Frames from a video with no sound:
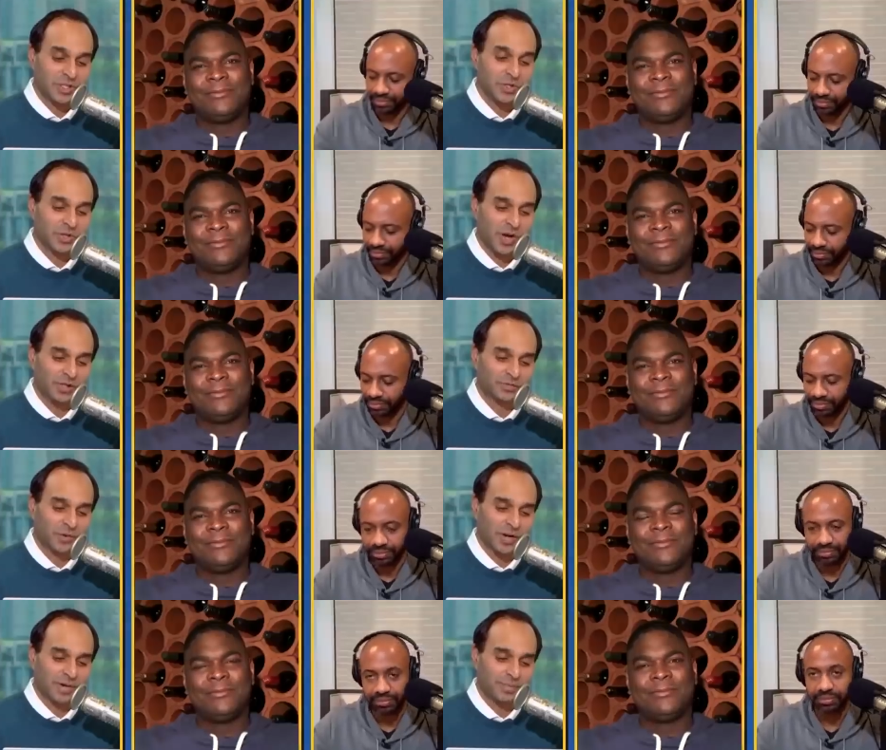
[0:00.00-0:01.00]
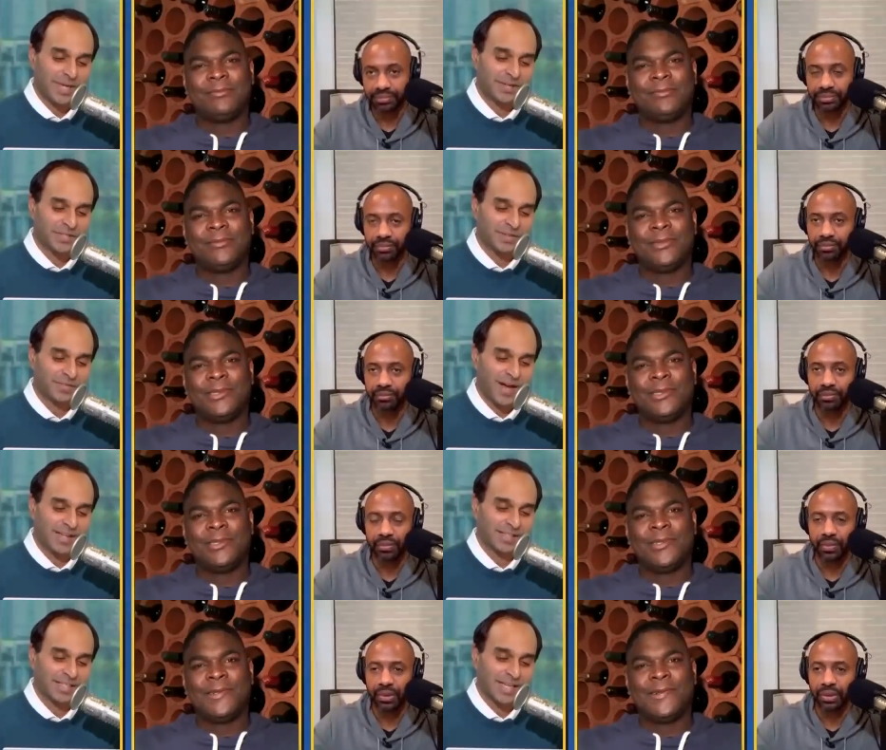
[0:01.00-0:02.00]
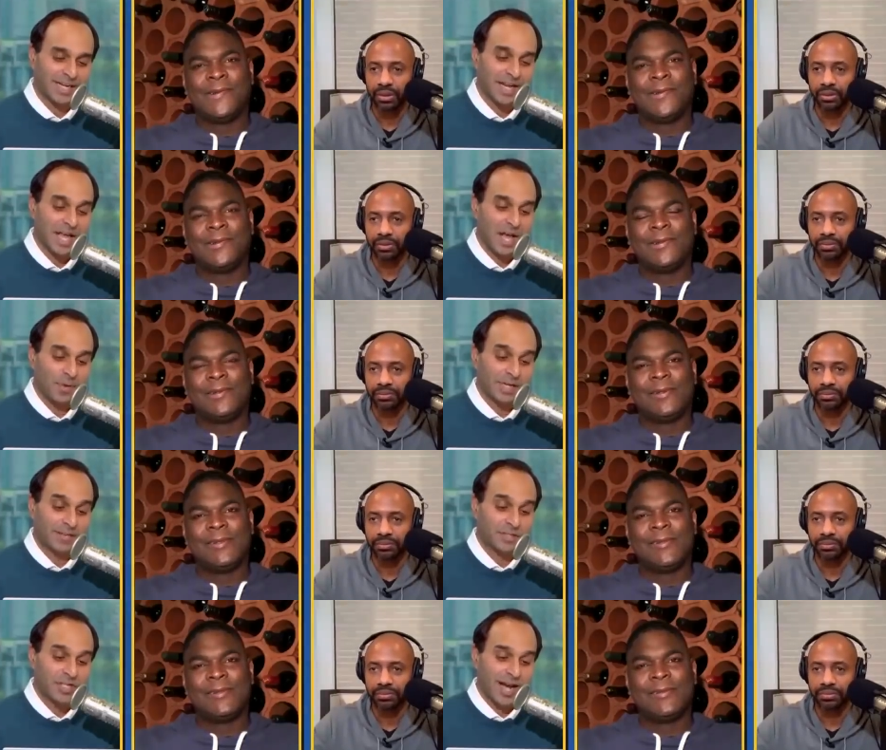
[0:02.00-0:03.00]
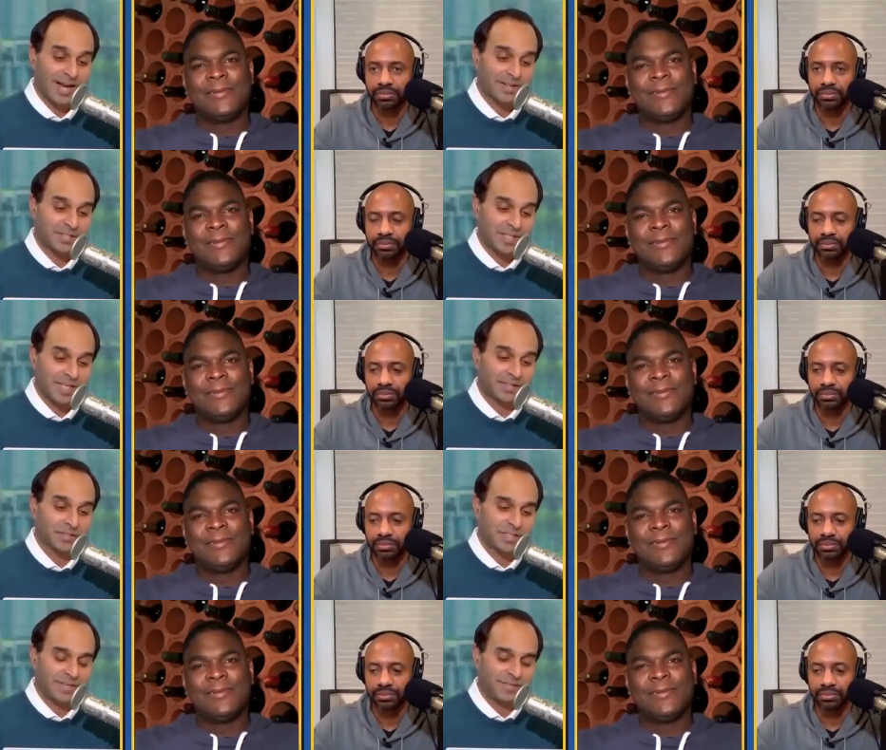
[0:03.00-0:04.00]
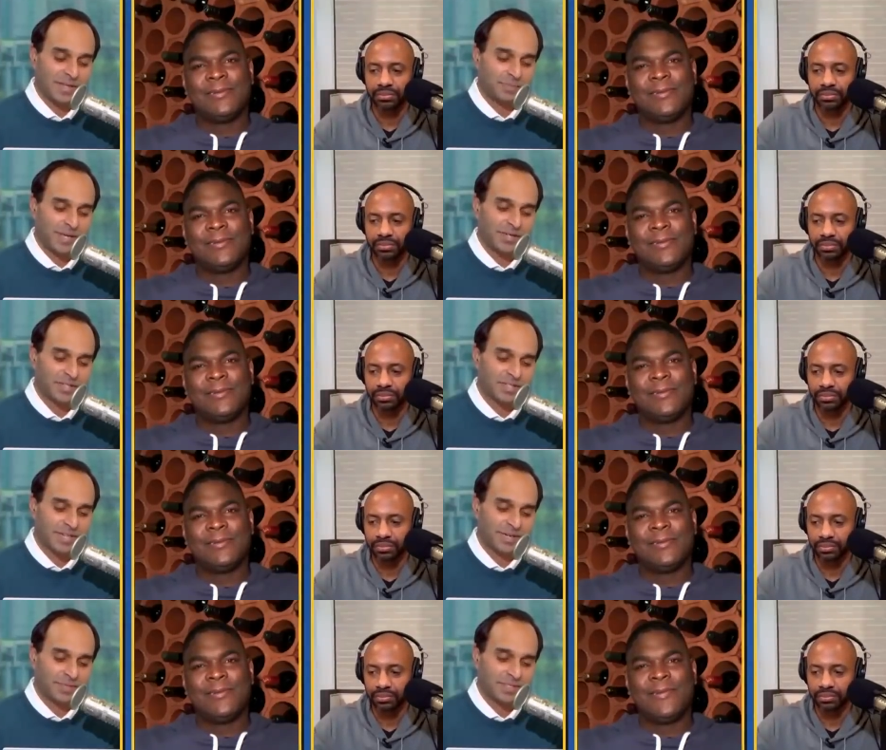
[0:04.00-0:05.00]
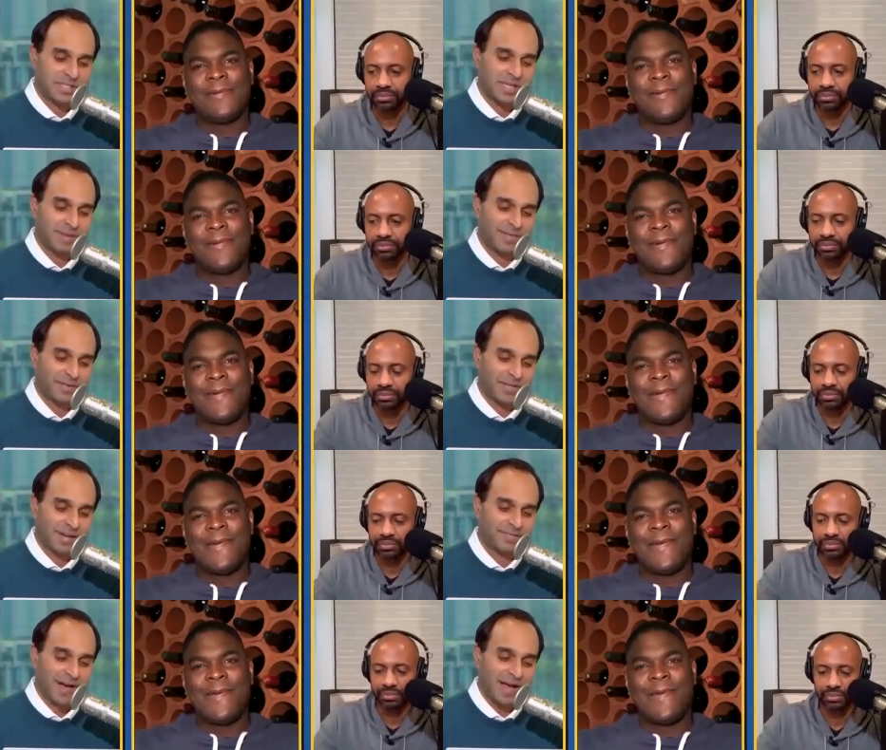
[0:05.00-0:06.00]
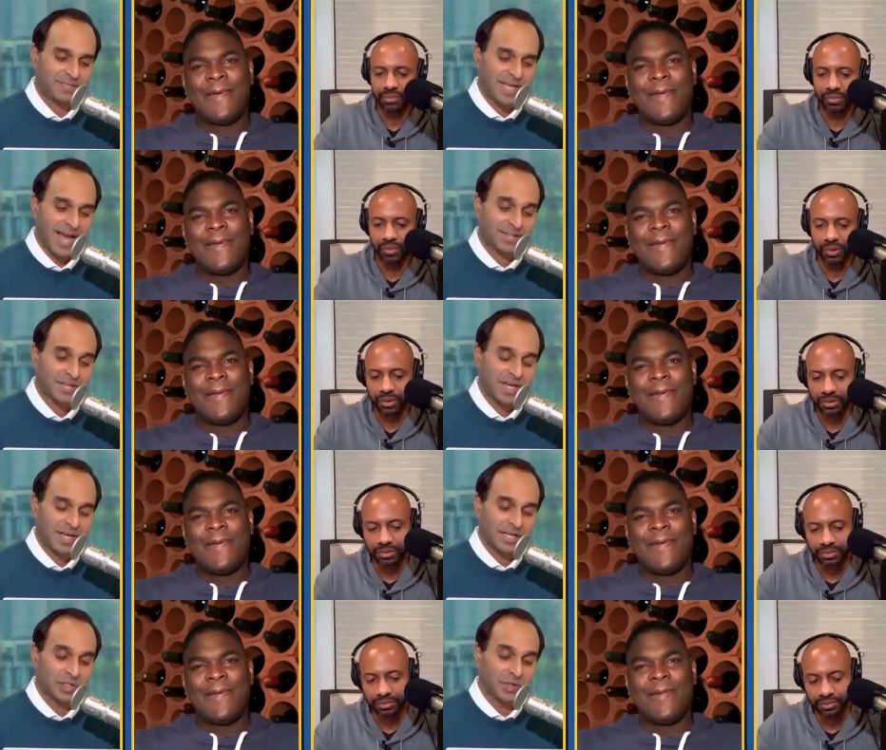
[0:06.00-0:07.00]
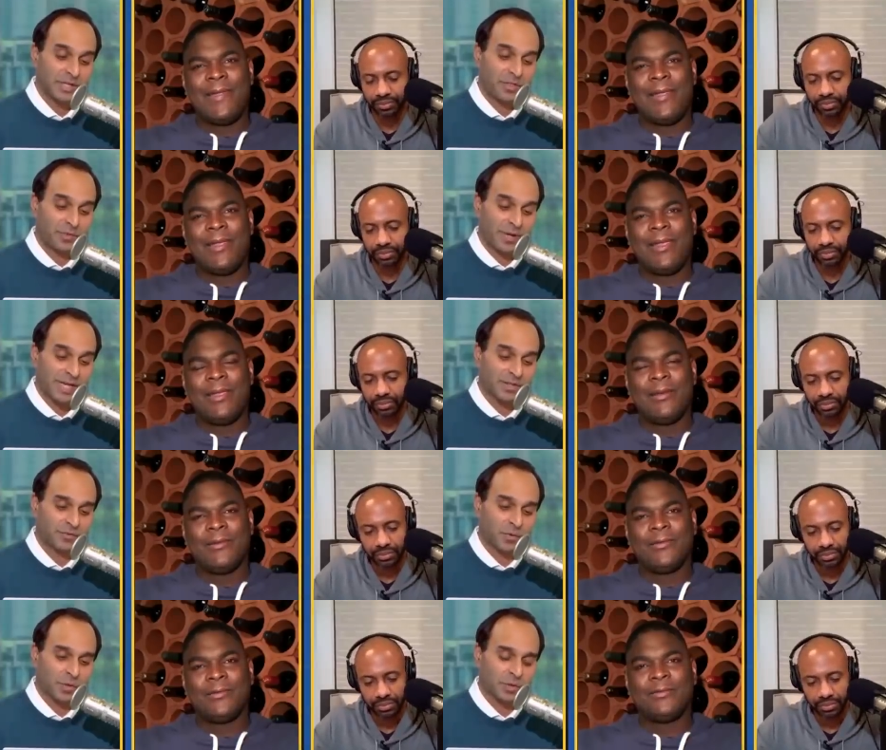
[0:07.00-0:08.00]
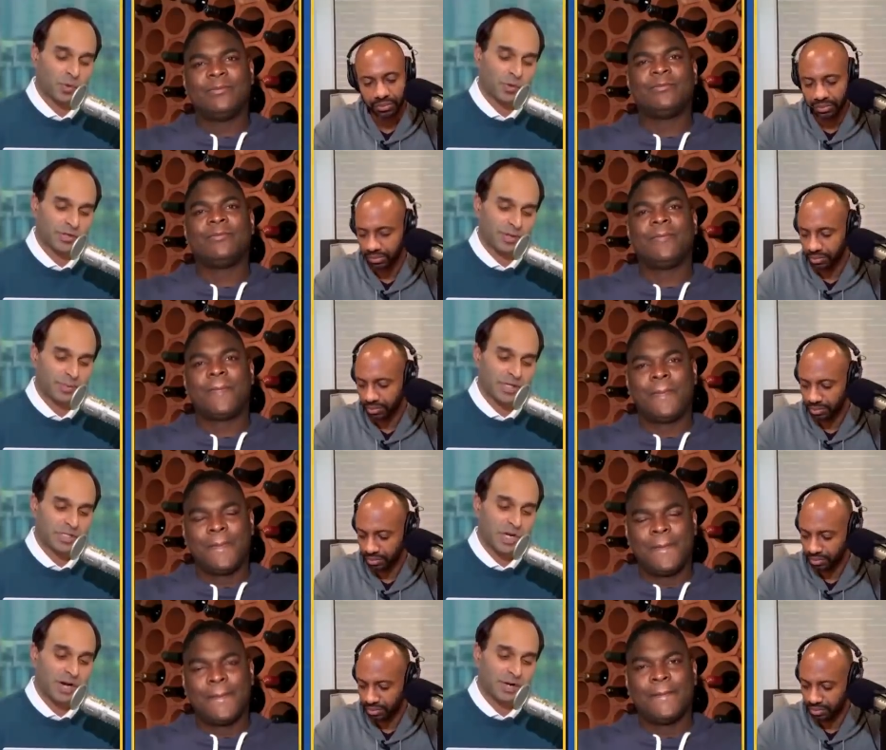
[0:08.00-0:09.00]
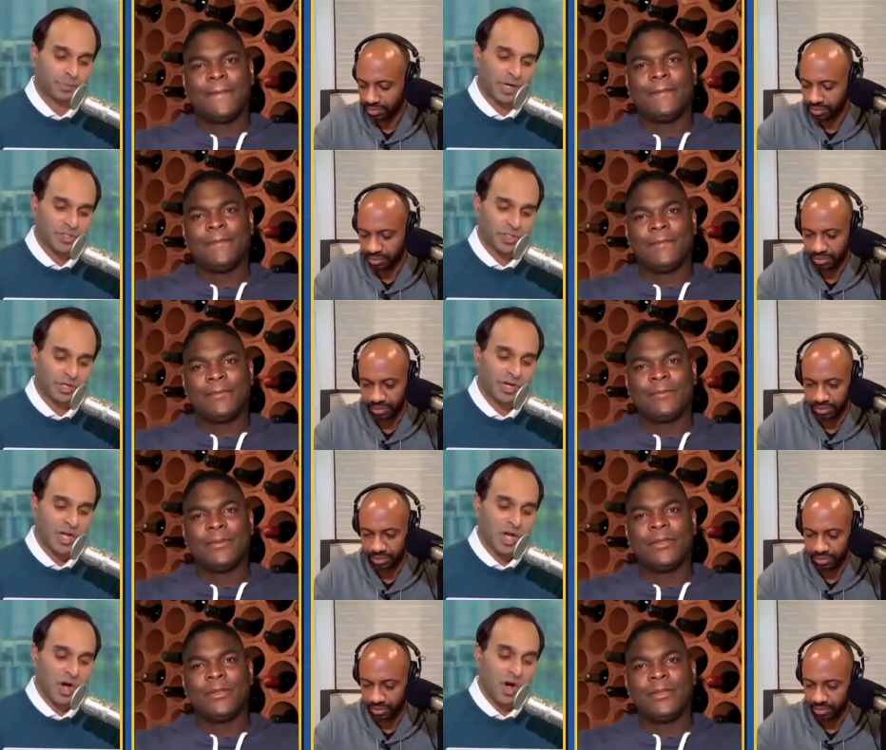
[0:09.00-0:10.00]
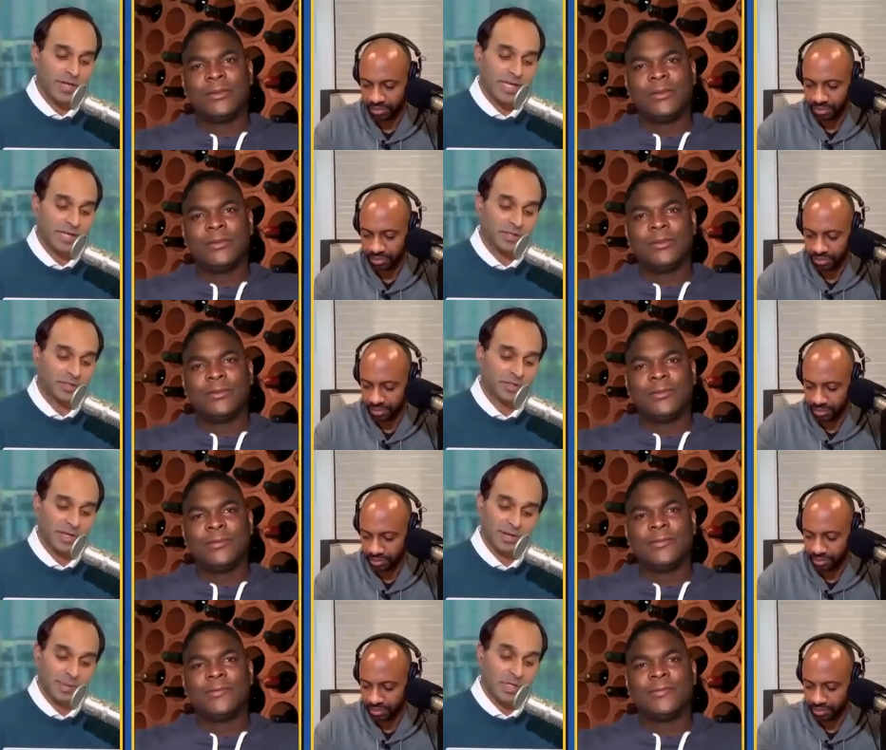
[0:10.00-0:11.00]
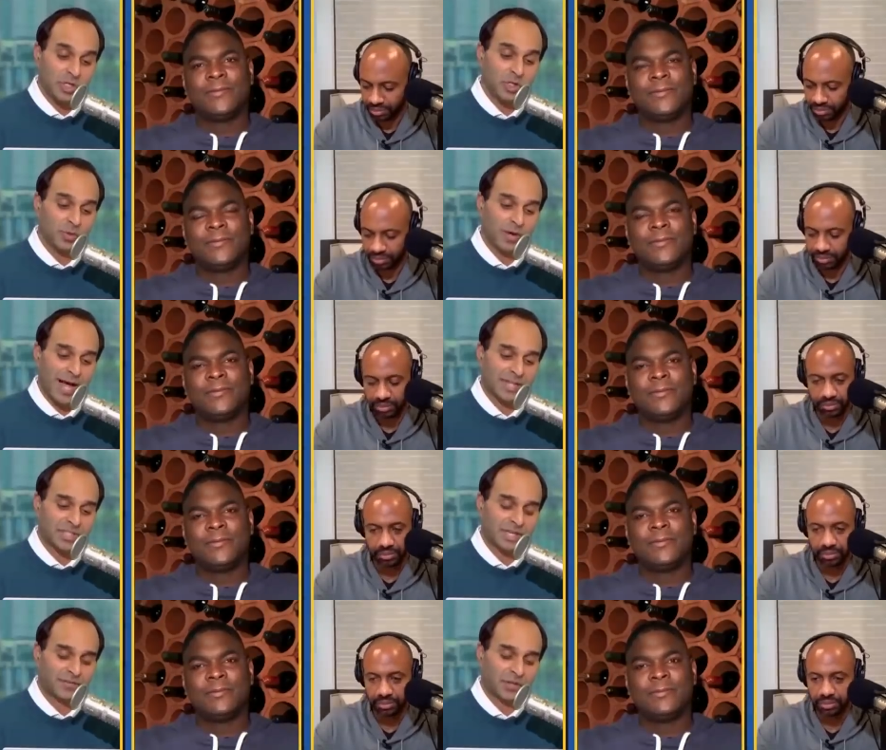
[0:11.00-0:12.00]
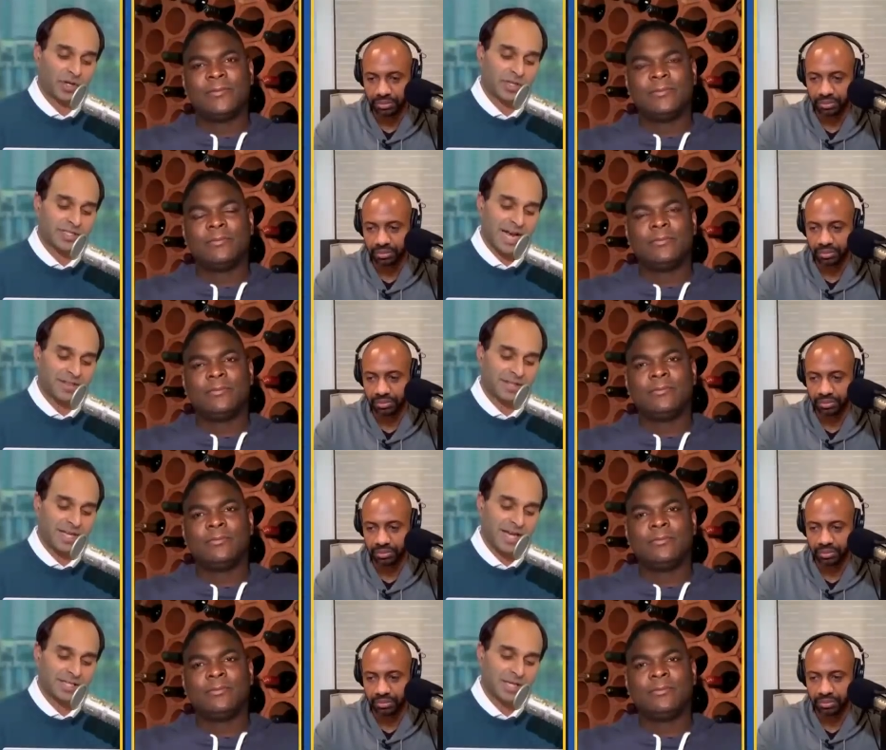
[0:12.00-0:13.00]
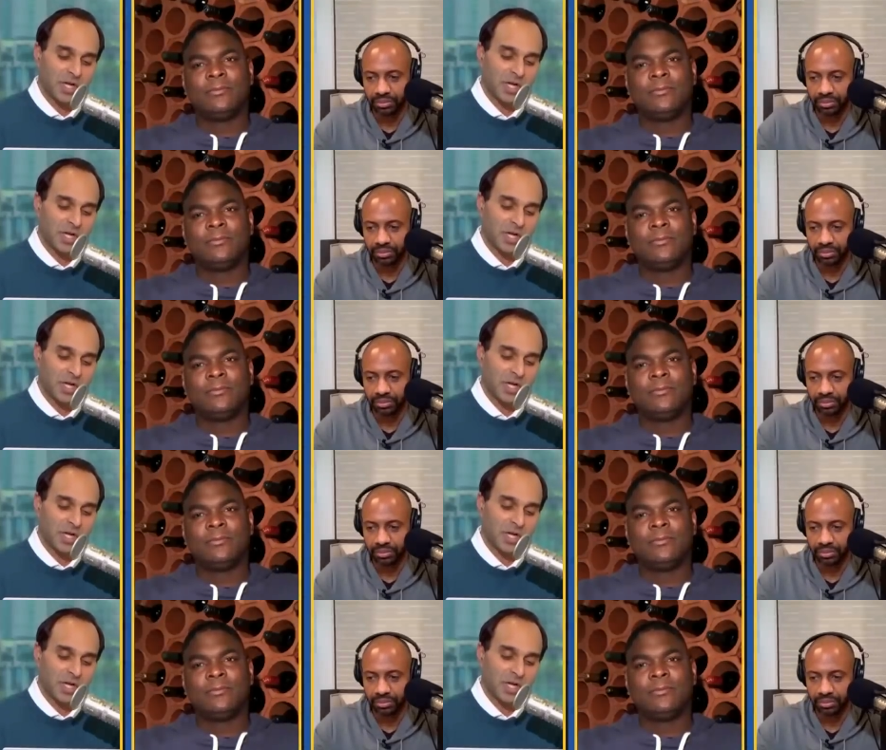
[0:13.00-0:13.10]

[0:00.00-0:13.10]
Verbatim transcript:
Speaker 1: You called for it. Pederson finally did it. I want to give a shout out to the Eagles defense. Pederson said it was a team effort. They had five sacks, including three in the fourth quarter that put a ton of pressure on Hill. But you were asking for Hurts out of the gate.